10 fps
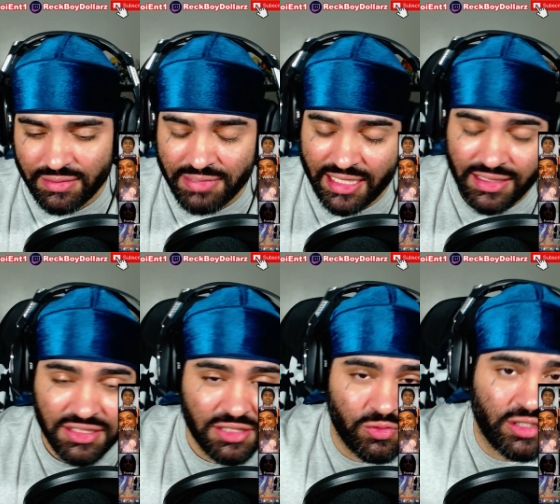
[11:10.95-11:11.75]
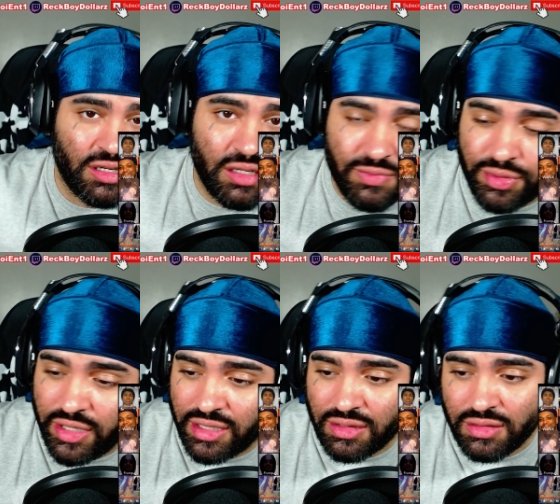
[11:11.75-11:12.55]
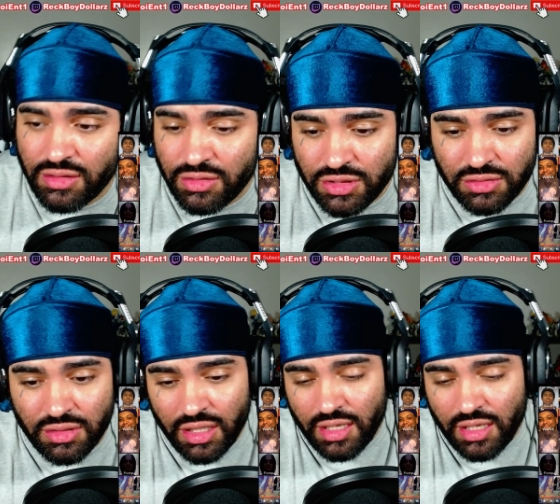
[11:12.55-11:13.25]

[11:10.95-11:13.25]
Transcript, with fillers: Man, this shit went hard, bro. I ain't gonna hold you.